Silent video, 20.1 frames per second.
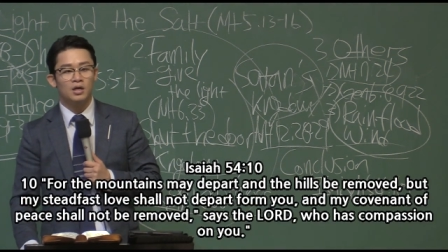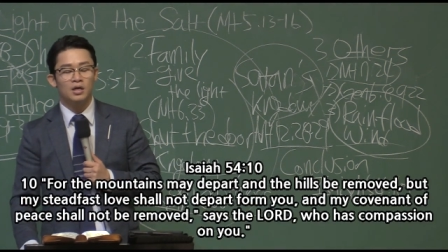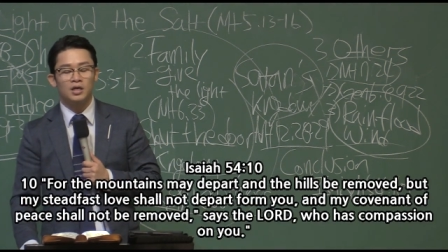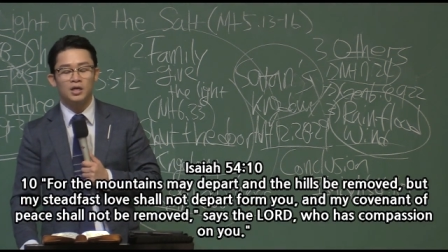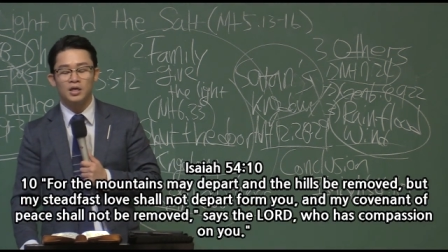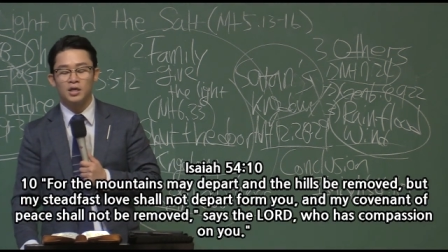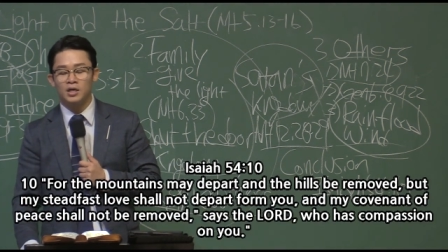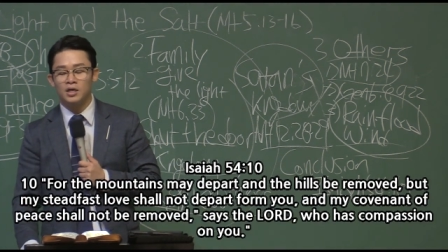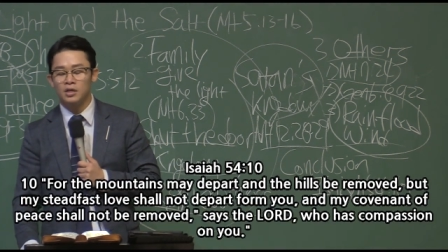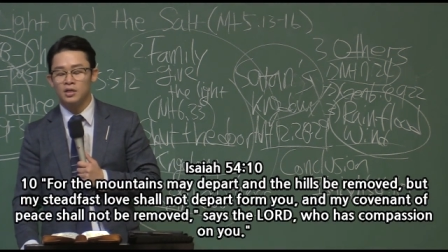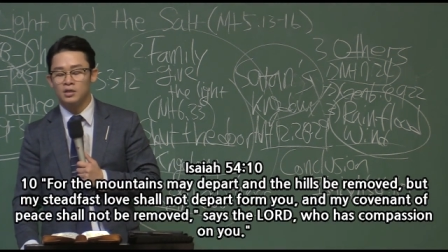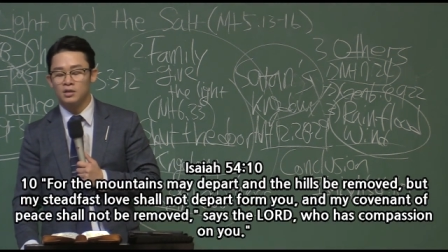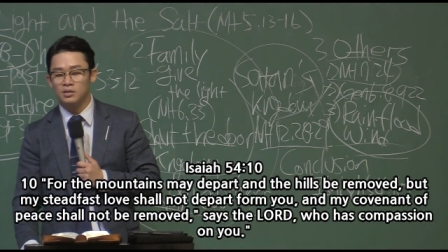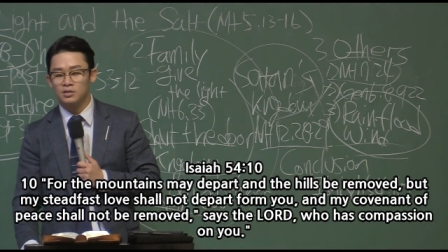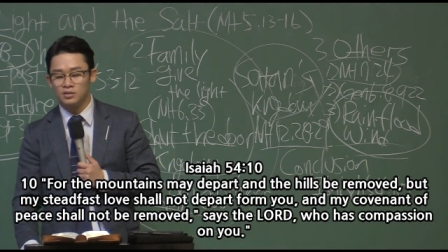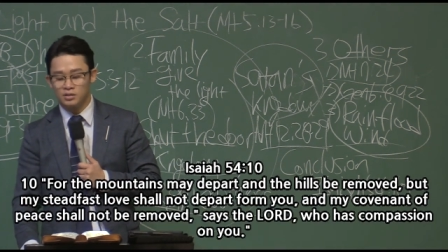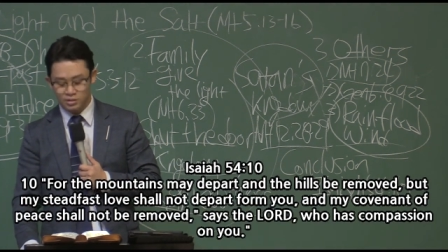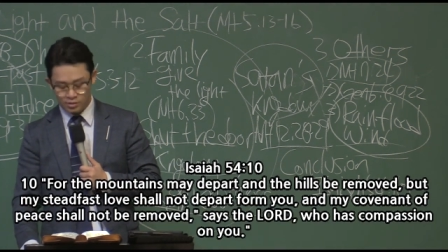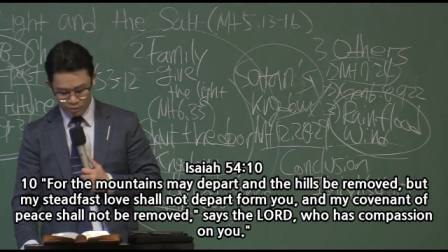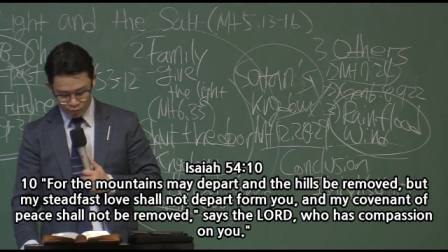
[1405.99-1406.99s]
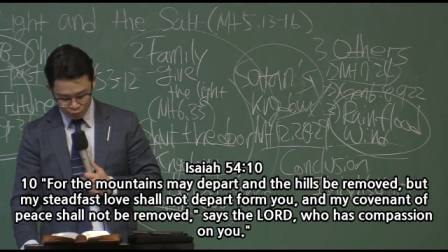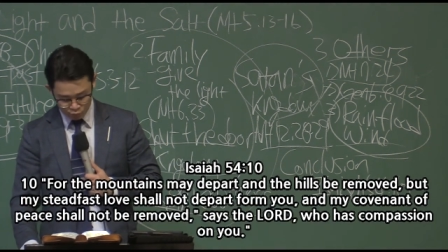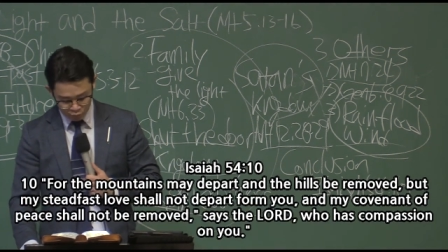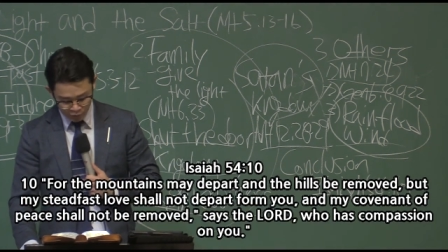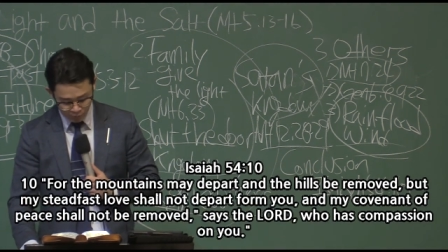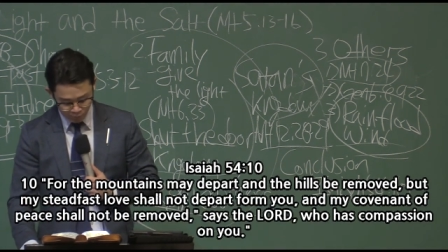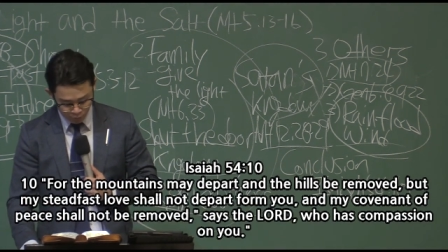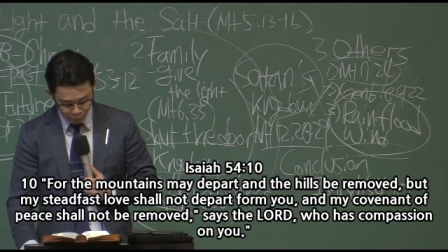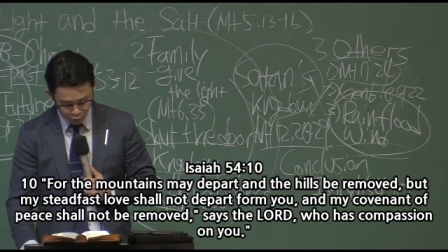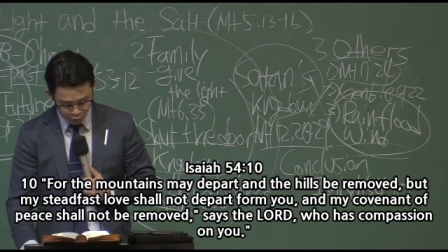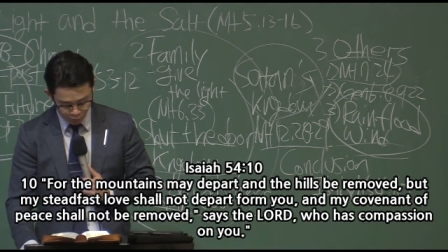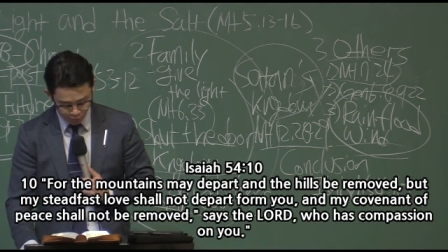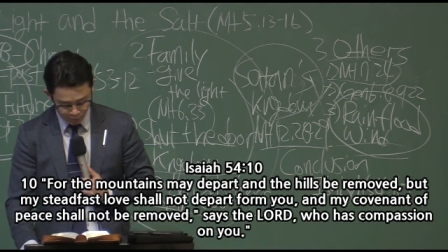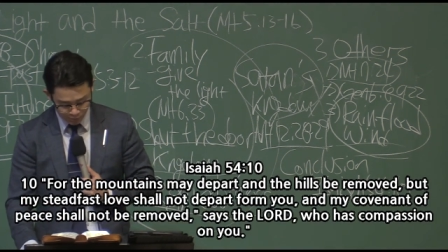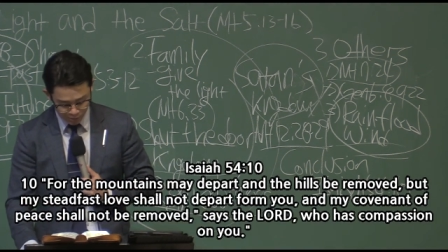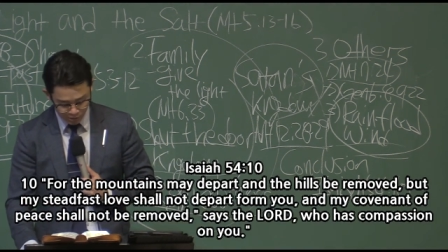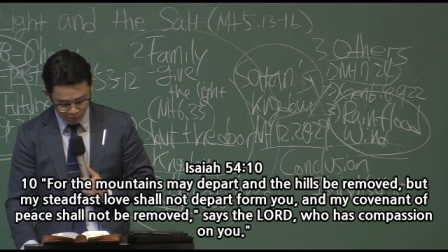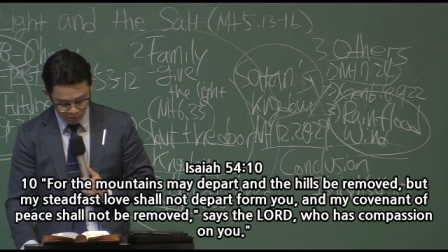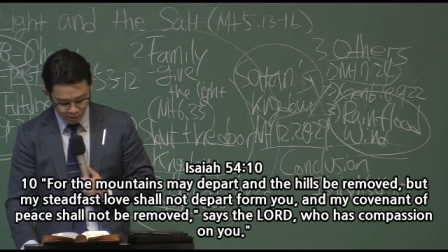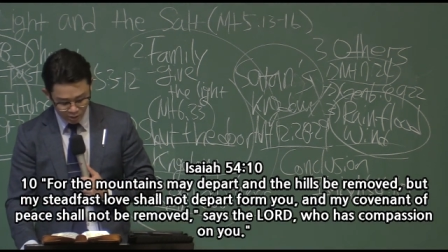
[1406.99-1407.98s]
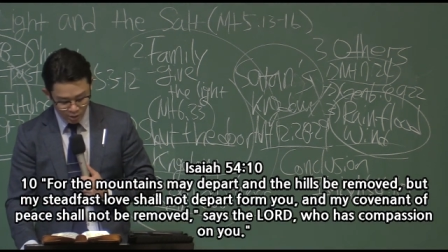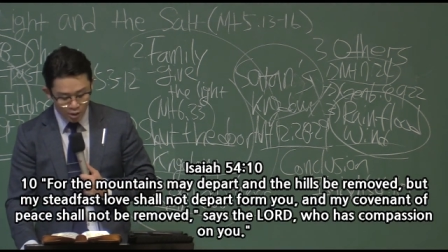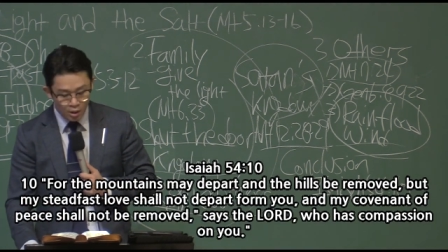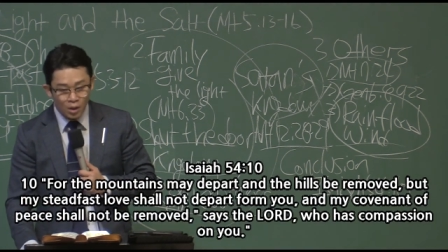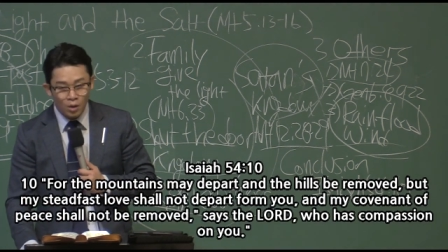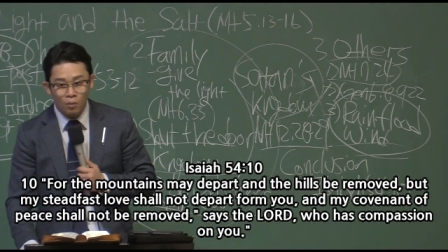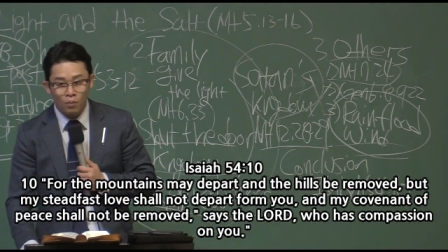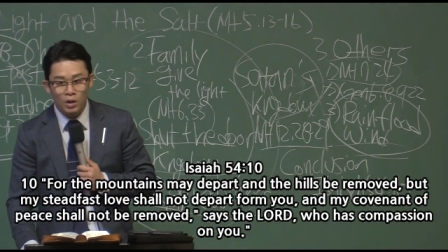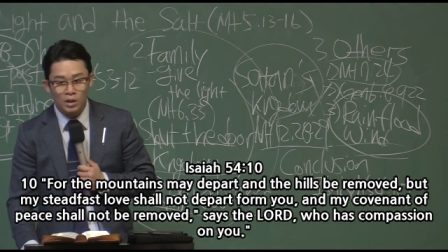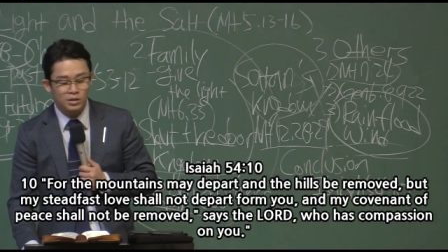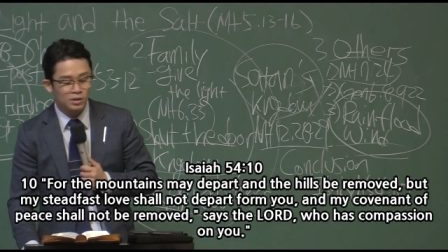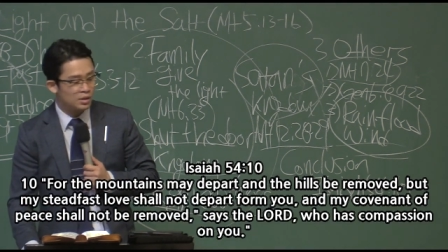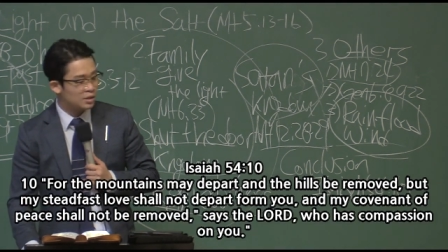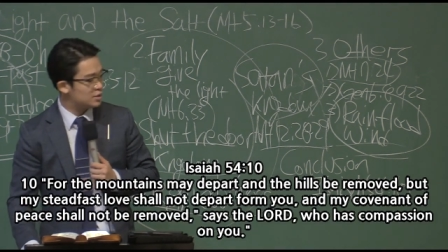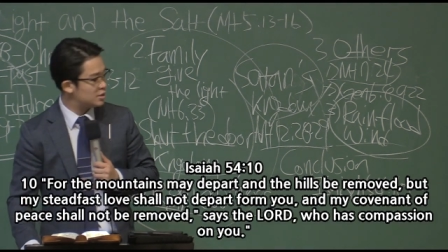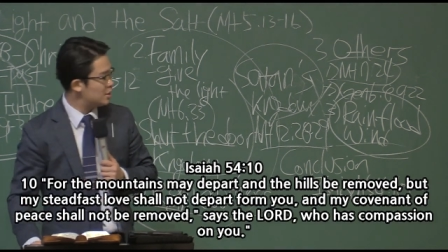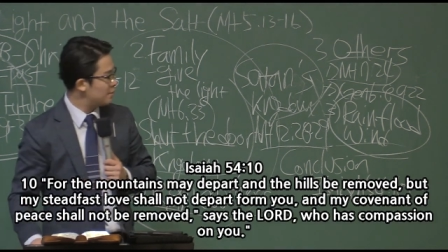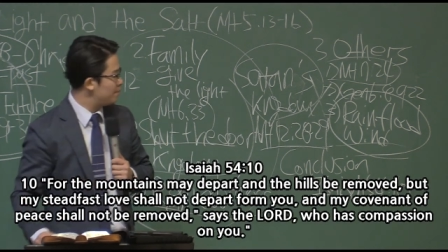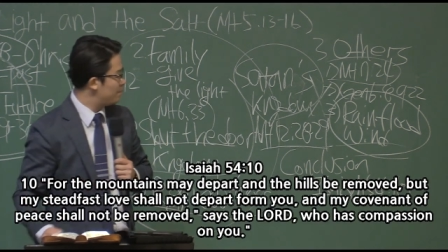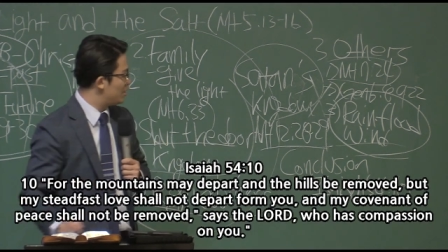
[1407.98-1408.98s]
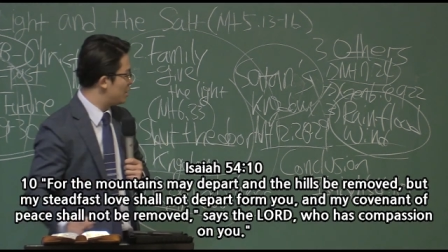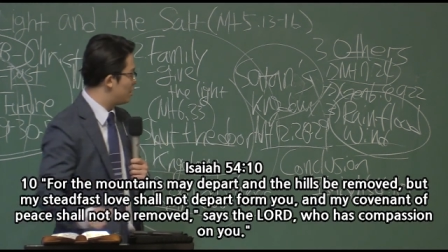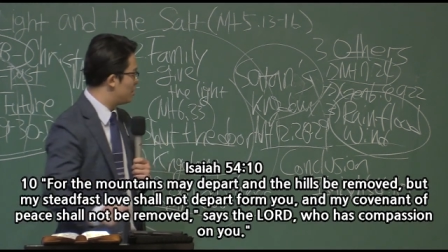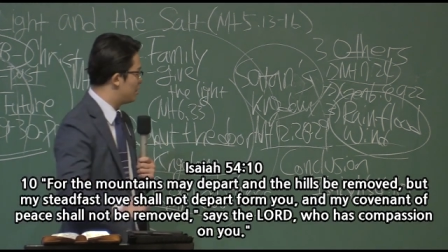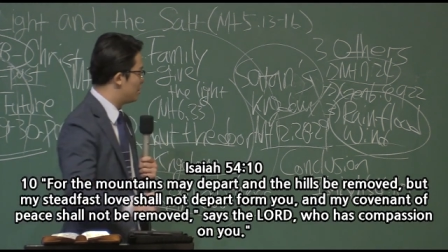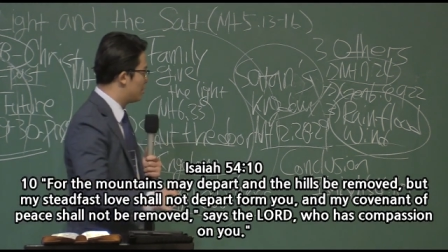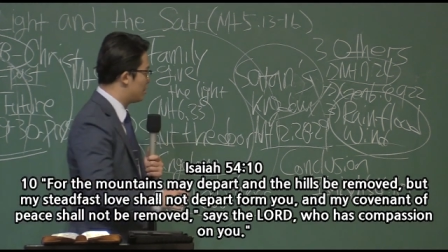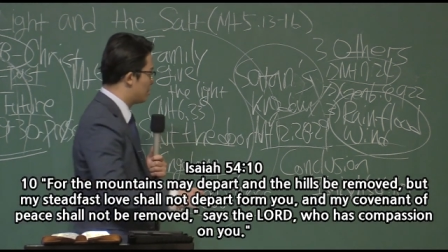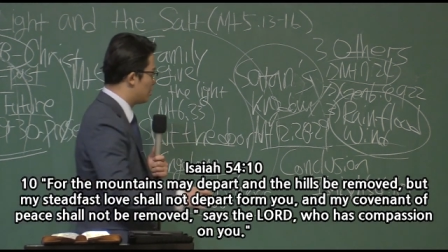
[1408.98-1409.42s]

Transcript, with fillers: hills removed. What does that mean?